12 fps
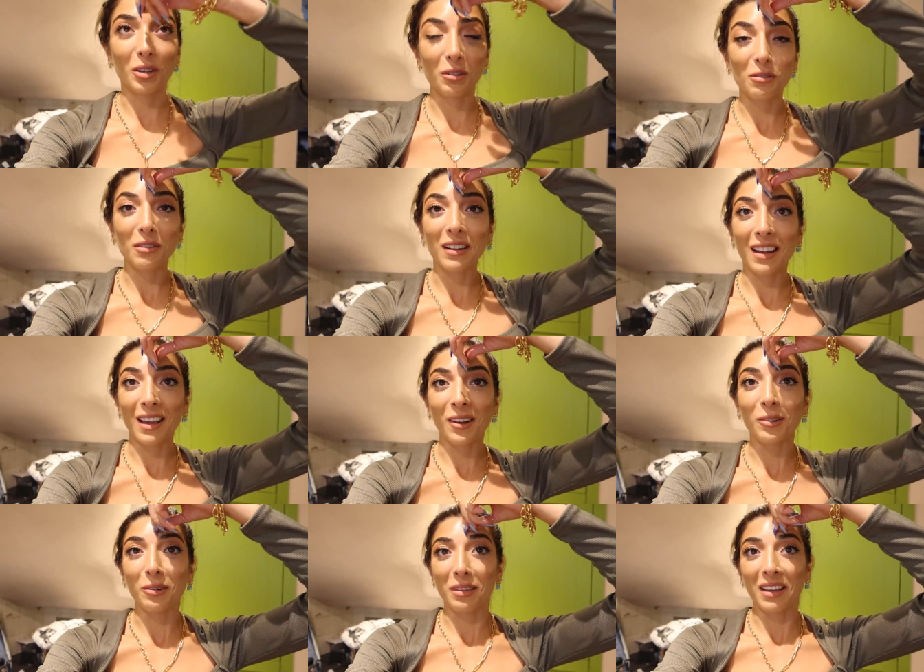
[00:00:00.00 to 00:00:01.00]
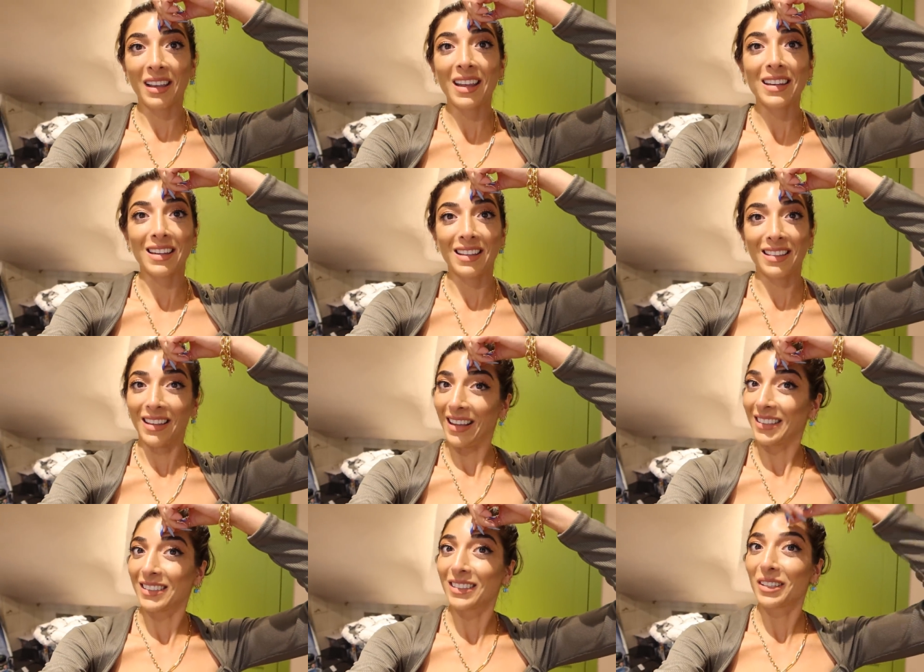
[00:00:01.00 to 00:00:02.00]
googling all the kidney
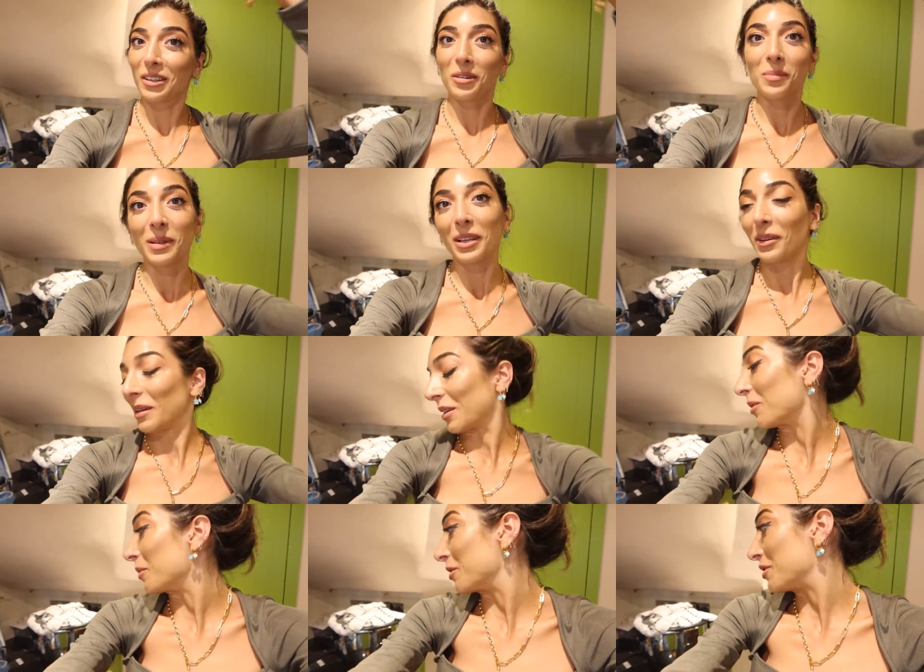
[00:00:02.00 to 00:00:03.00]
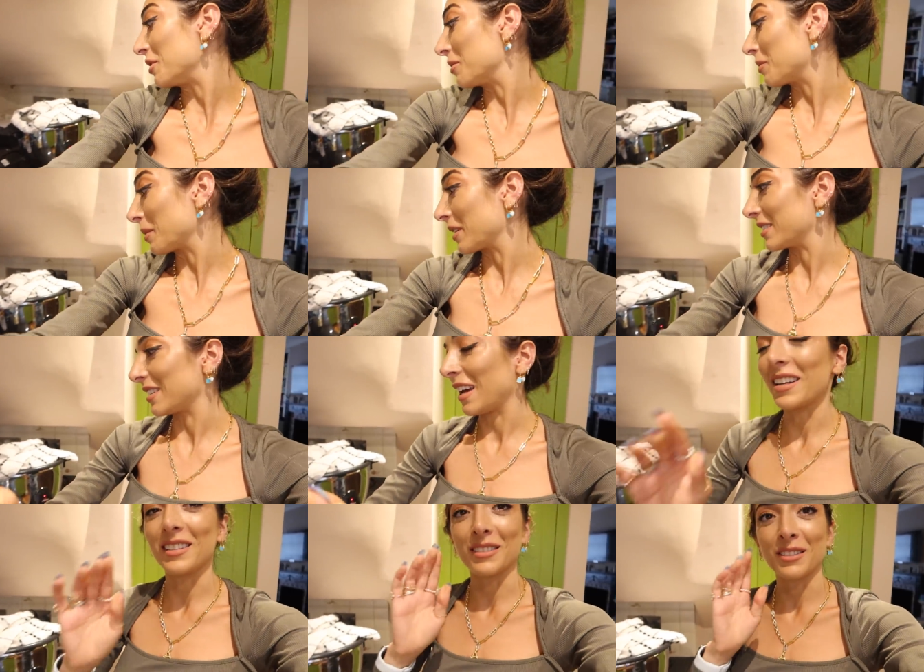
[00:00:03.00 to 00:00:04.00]
things that could be going on with you because
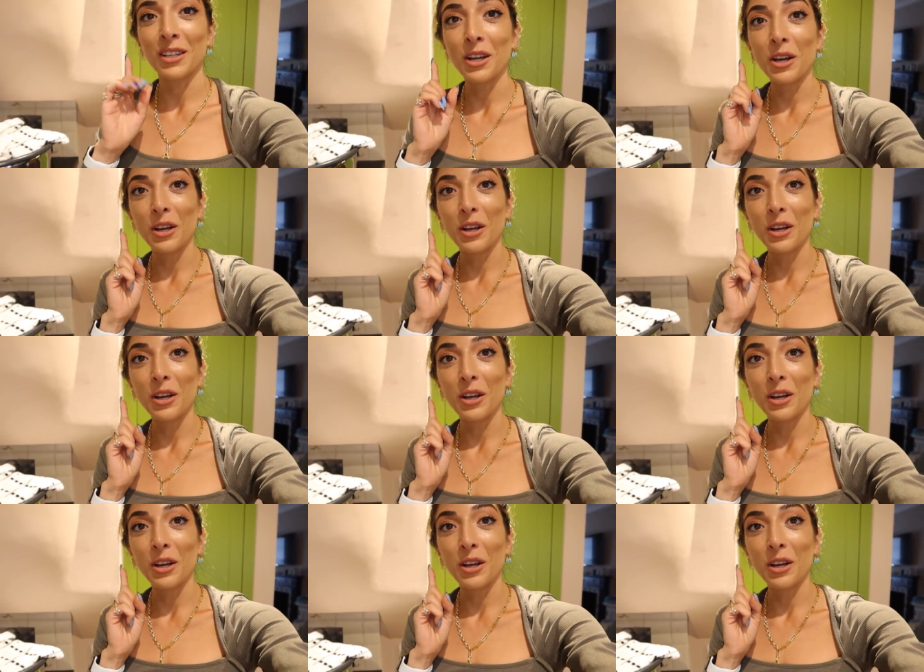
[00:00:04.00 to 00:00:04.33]
that is